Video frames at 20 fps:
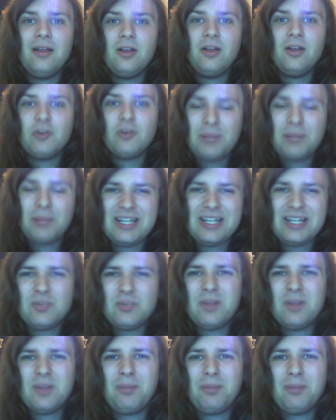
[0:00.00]
Replaced
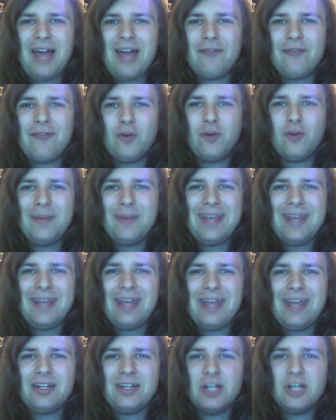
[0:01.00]
with platforming
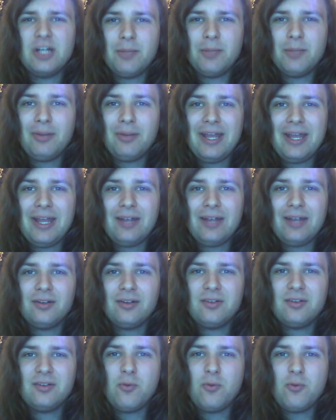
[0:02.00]
and gunplay
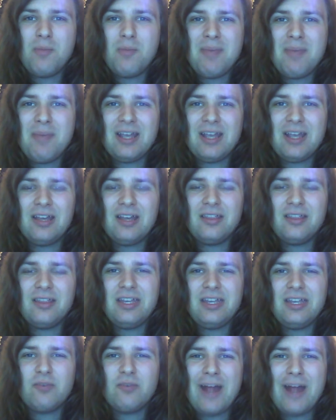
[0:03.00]
to mimic
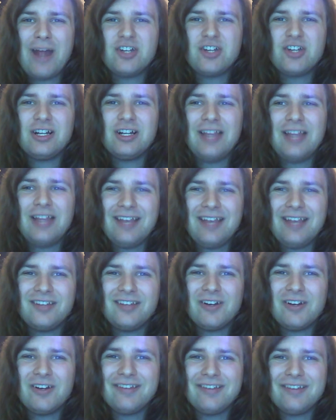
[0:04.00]
the Ratchet and Clank
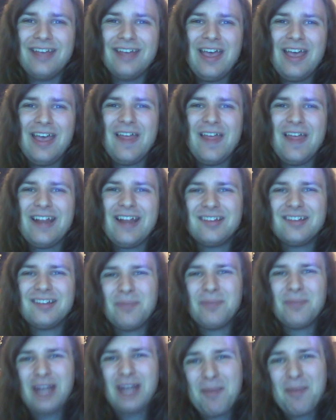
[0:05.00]
series. That is
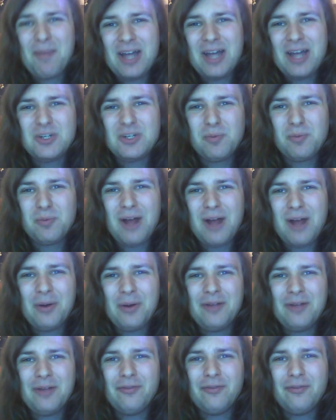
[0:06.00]
something I'm not too proud
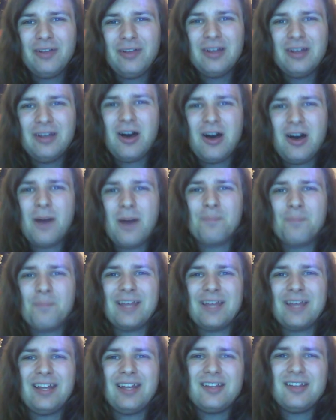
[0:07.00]
of.
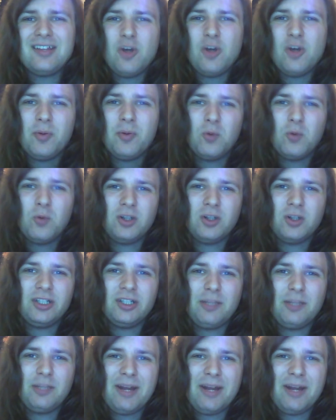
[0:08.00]
I like the open world a
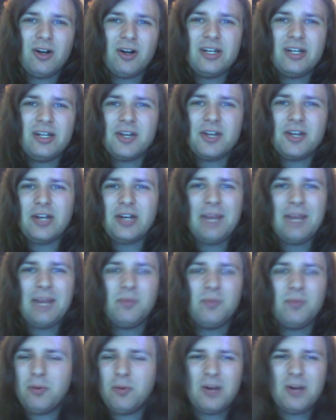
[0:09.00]
little better in the other
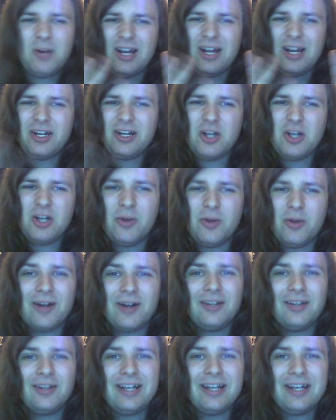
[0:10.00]
games, but we're not going to go
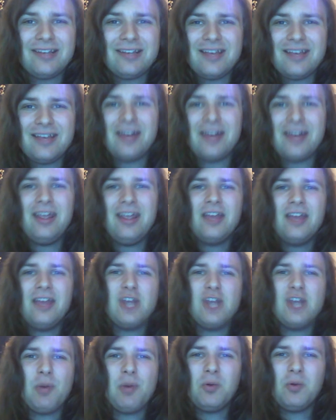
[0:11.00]
there. Like I said,
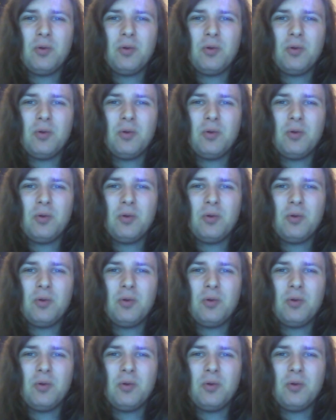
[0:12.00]
the open